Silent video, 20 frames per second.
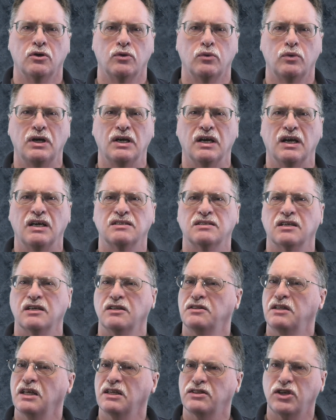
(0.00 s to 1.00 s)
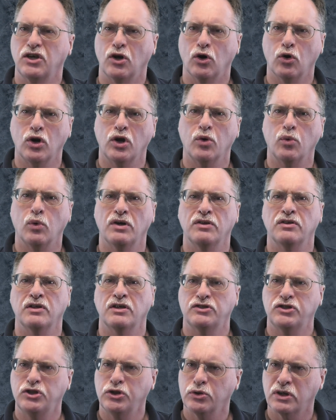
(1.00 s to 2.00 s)
Realize that the only one
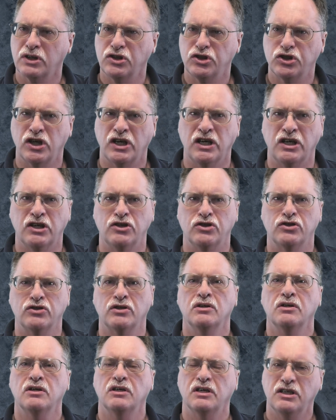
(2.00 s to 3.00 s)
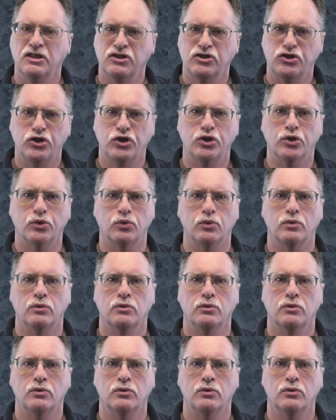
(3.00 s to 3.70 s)
that you can change is you.